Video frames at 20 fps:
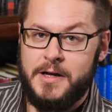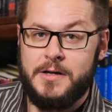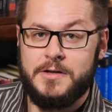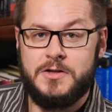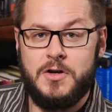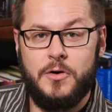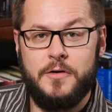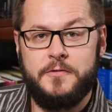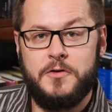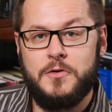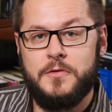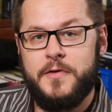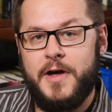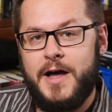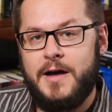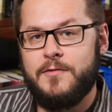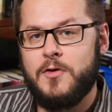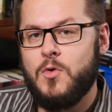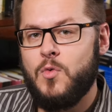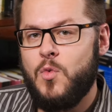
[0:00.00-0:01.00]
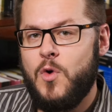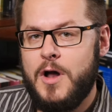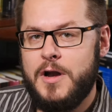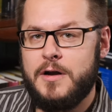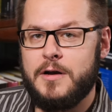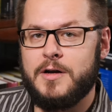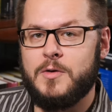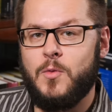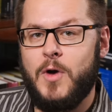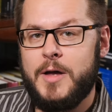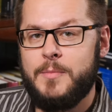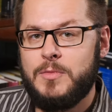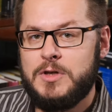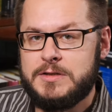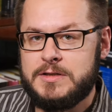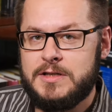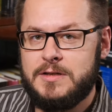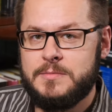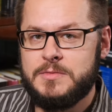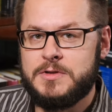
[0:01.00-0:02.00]
So if you've ever wondered why
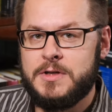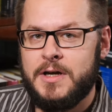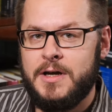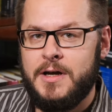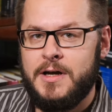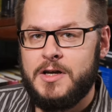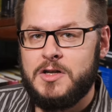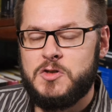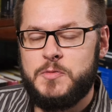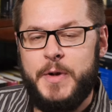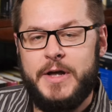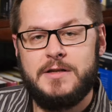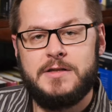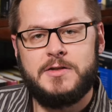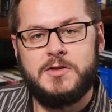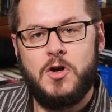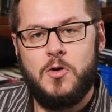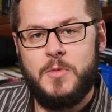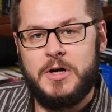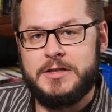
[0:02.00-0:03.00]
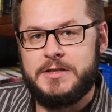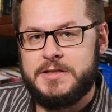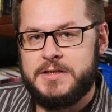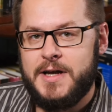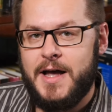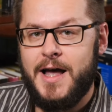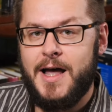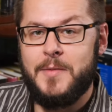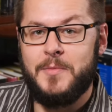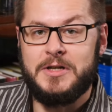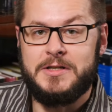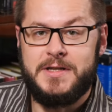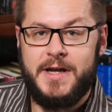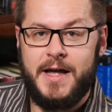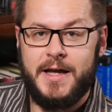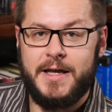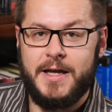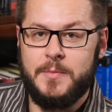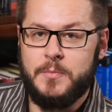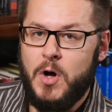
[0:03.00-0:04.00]
Muslims spend so much time
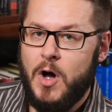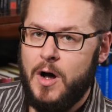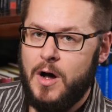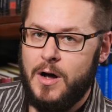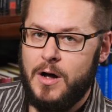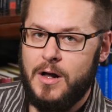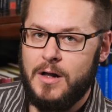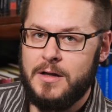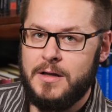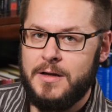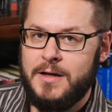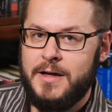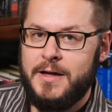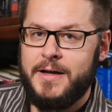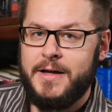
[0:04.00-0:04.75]
attacking Paul,